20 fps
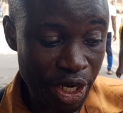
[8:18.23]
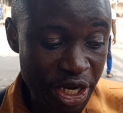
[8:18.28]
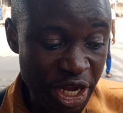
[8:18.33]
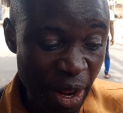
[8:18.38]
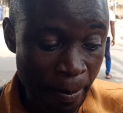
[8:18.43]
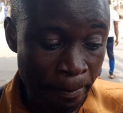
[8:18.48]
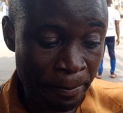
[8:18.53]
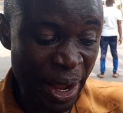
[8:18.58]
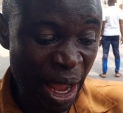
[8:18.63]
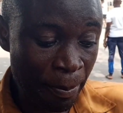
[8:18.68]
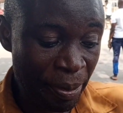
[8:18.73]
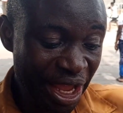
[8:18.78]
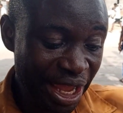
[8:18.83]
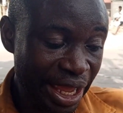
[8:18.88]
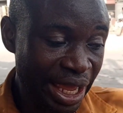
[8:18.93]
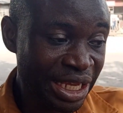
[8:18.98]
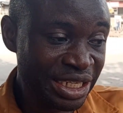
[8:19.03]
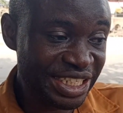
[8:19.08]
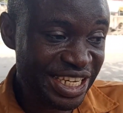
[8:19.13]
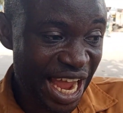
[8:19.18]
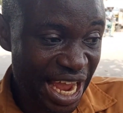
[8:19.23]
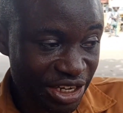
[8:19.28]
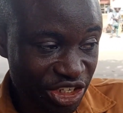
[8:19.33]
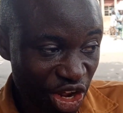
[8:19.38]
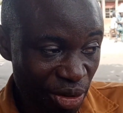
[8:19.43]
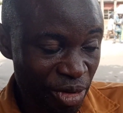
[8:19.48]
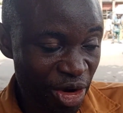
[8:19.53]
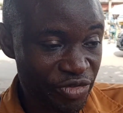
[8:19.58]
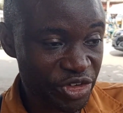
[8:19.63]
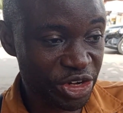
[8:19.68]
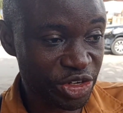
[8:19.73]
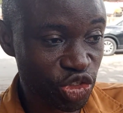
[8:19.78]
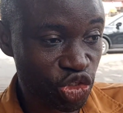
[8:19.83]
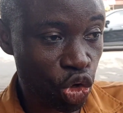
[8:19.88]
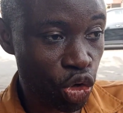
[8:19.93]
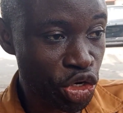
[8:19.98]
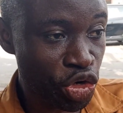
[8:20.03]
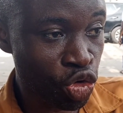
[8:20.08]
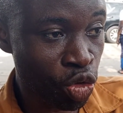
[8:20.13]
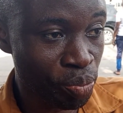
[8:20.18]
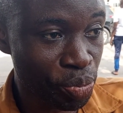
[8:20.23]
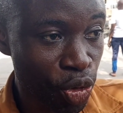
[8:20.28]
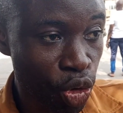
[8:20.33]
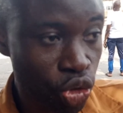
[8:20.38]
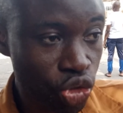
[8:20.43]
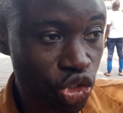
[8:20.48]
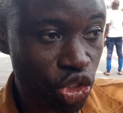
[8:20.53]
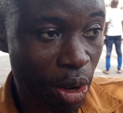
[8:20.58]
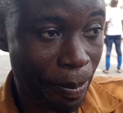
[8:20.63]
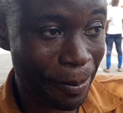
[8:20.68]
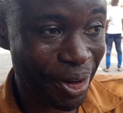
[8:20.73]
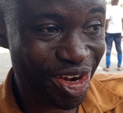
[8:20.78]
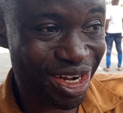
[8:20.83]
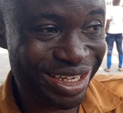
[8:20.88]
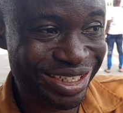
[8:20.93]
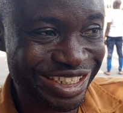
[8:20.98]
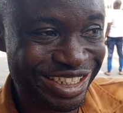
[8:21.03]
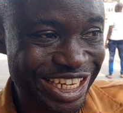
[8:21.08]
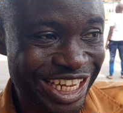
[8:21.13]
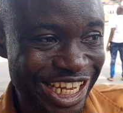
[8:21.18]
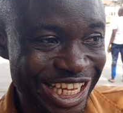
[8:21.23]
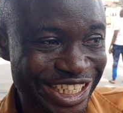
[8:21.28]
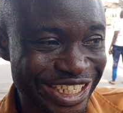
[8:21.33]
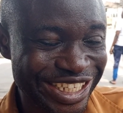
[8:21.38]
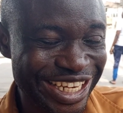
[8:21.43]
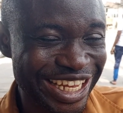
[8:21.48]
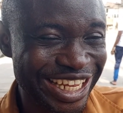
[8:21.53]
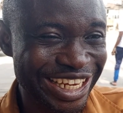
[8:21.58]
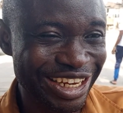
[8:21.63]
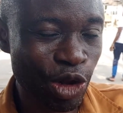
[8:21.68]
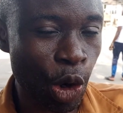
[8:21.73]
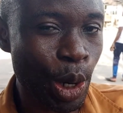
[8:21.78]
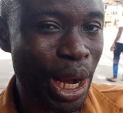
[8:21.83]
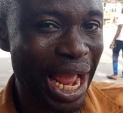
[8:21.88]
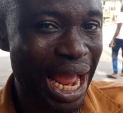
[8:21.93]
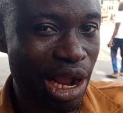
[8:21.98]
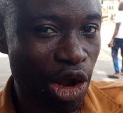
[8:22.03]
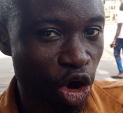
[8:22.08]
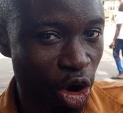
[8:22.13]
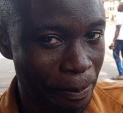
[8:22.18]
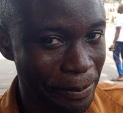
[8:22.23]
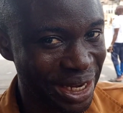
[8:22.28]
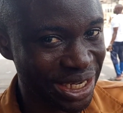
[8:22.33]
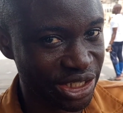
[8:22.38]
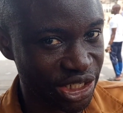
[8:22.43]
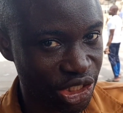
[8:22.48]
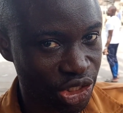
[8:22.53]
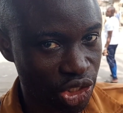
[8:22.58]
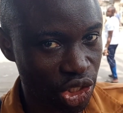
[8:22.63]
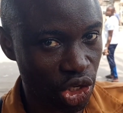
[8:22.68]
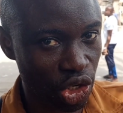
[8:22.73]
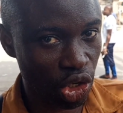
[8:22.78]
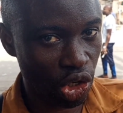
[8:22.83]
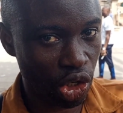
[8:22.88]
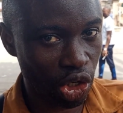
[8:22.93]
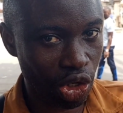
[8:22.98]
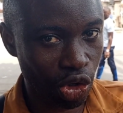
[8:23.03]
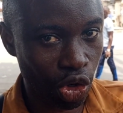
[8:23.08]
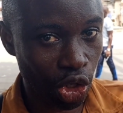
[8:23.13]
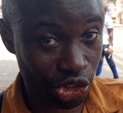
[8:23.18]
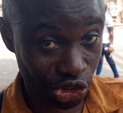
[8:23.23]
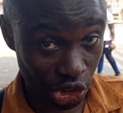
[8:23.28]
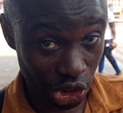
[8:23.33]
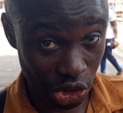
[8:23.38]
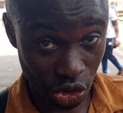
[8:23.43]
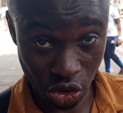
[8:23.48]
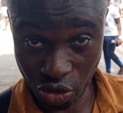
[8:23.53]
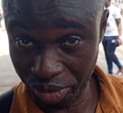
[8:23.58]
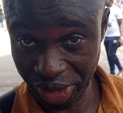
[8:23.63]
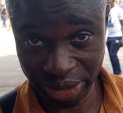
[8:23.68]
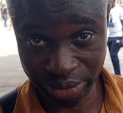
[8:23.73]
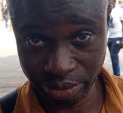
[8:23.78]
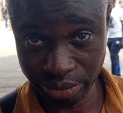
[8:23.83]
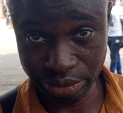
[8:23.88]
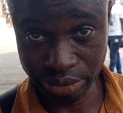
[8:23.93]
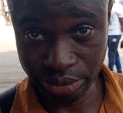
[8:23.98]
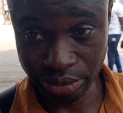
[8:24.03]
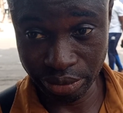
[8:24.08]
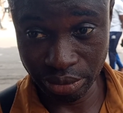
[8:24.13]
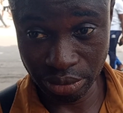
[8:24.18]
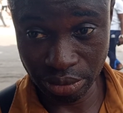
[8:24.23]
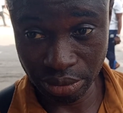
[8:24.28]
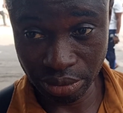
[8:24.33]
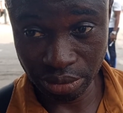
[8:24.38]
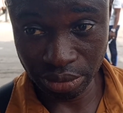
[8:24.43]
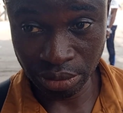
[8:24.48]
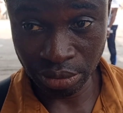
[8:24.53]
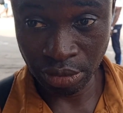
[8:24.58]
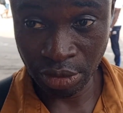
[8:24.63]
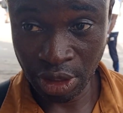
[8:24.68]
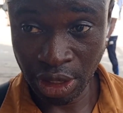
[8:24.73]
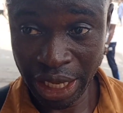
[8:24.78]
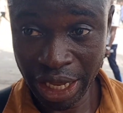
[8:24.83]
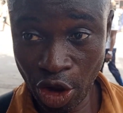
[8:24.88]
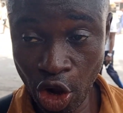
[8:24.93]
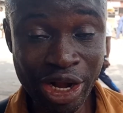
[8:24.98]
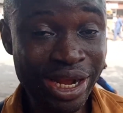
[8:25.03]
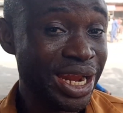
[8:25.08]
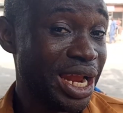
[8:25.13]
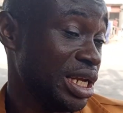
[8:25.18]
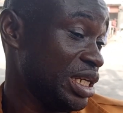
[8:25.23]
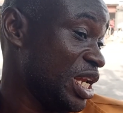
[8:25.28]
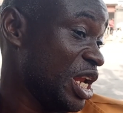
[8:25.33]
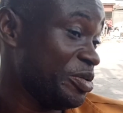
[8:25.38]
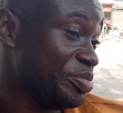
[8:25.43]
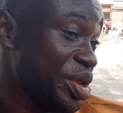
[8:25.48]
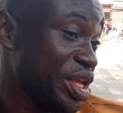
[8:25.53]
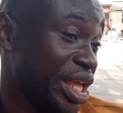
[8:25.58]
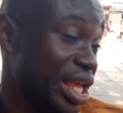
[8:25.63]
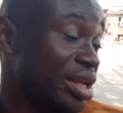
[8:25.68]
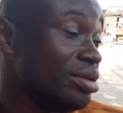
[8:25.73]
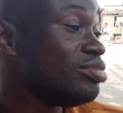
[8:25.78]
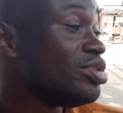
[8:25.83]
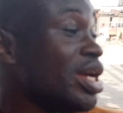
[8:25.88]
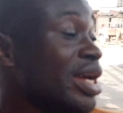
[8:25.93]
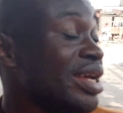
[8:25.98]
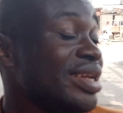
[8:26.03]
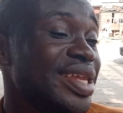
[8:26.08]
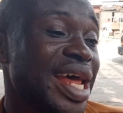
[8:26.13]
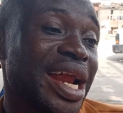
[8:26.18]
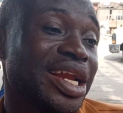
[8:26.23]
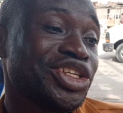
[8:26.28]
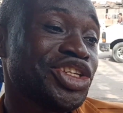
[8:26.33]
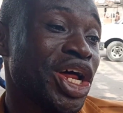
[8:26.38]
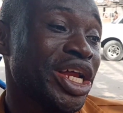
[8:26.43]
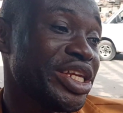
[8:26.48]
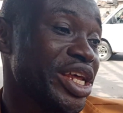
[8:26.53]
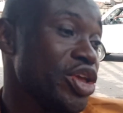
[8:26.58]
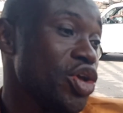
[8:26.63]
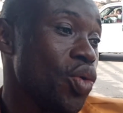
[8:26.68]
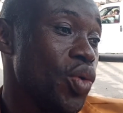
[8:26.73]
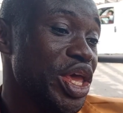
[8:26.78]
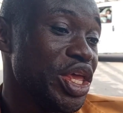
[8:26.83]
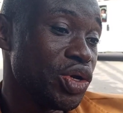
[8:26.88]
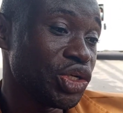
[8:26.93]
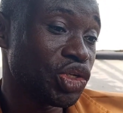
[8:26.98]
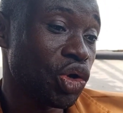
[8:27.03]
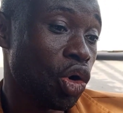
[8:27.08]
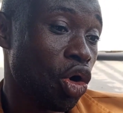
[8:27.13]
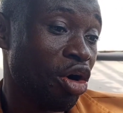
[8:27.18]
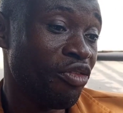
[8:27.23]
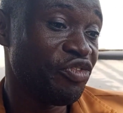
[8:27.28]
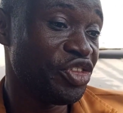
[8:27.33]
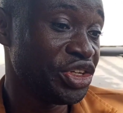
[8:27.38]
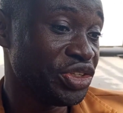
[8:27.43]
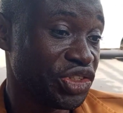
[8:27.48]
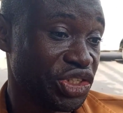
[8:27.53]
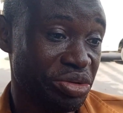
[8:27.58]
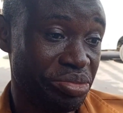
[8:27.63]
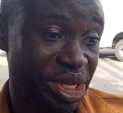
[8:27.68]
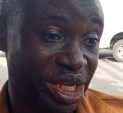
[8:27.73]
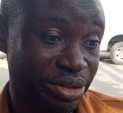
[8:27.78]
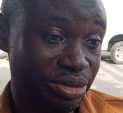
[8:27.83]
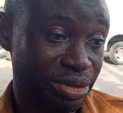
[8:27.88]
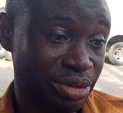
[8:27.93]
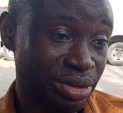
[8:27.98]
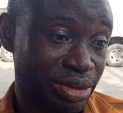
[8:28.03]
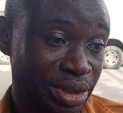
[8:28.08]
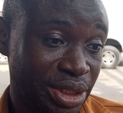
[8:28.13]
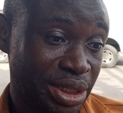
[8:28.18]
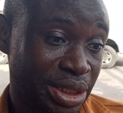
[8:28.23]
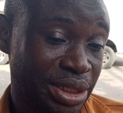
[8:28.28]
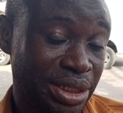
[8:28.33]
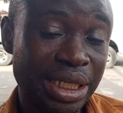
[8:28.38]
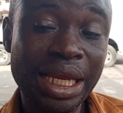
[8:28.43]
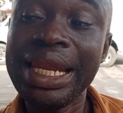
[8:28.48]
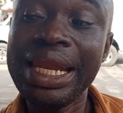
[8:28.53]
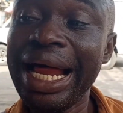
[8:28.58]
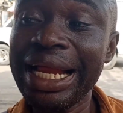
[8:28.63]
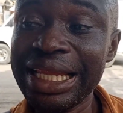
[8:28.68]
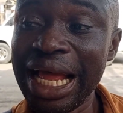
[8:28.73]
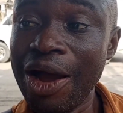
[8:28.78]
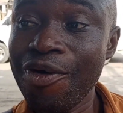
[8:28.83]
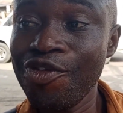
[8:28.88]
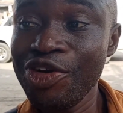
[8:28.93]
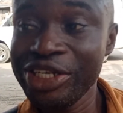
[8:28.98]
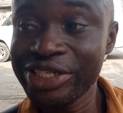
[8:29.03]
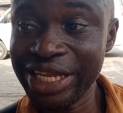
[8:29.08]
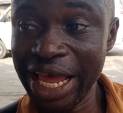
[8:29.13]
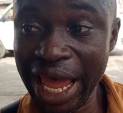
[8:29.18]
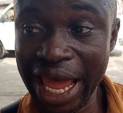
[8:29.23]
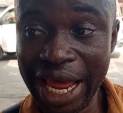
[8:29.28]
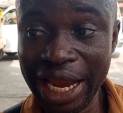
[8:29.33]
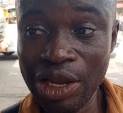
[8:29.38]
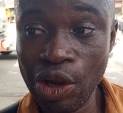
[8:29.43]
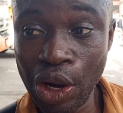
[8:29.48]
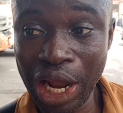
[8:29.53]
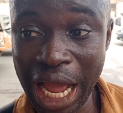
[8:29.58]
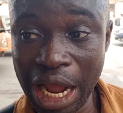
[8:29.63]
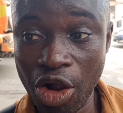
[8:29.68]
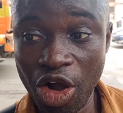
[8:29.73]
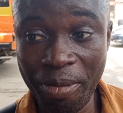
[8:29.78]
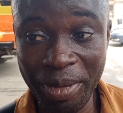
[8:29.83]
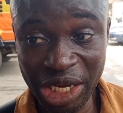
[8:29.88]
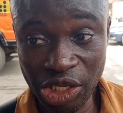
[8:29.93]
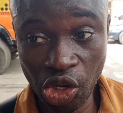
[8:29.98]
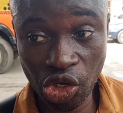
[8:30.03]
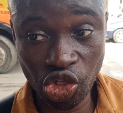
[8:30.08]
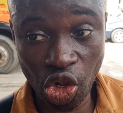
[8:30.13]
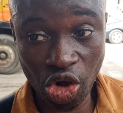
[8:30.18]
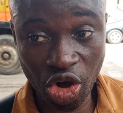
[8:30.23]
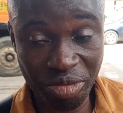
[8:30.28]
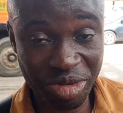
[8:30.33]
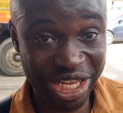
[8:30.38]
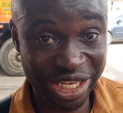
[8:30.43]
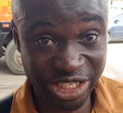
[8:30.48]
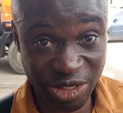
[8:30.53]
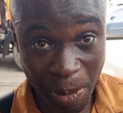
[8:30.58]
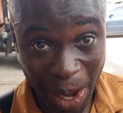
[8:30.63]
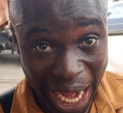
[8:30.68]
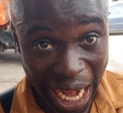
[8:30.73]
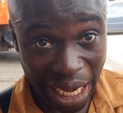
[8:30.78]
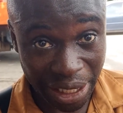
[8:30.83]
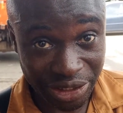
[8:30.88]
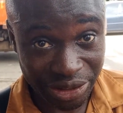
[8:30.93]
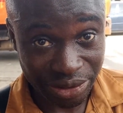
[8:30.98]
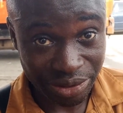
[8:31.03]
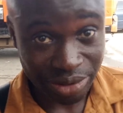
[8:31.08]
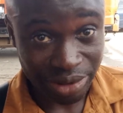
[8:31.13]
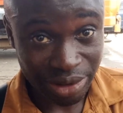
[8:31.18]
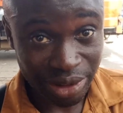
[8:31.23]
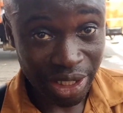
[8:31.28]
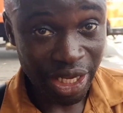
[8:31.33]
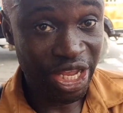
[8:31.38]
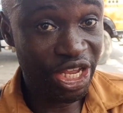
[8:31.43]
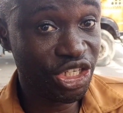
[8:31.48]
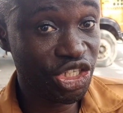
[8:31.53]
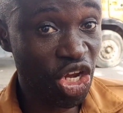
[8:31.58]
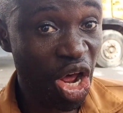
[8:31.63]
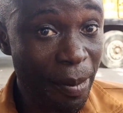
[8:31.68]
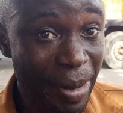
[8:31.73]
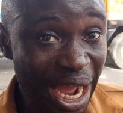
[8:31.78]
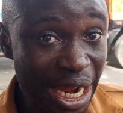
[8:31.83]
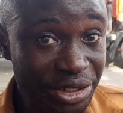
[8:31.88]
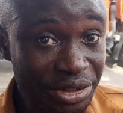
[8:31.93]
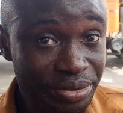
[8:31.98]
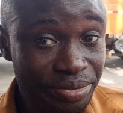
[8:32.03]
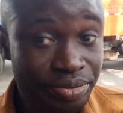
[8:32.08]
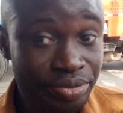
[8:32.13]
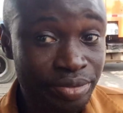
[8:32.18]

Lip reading: The baby inside some of the Tinubu's policy is local government autonomy. Honestly speaking, there is nothing you will use to convince me that I will say local government autonomy is bad. It's not bad.